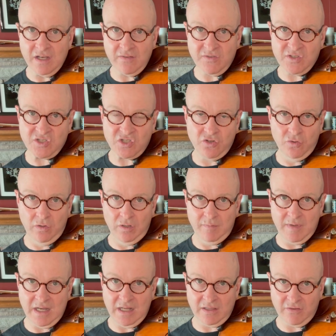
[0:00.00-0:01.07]
of the stool,
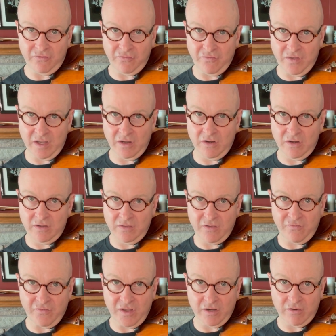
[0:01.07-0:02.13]
meaning the
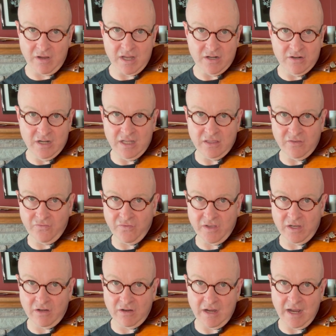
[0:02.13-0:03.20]
finger underneath the
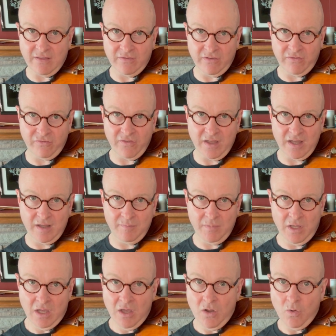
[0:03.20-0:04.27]
finger and the
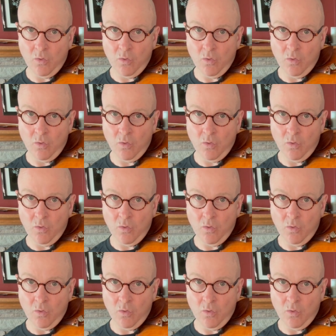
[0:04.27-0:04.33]
thumb,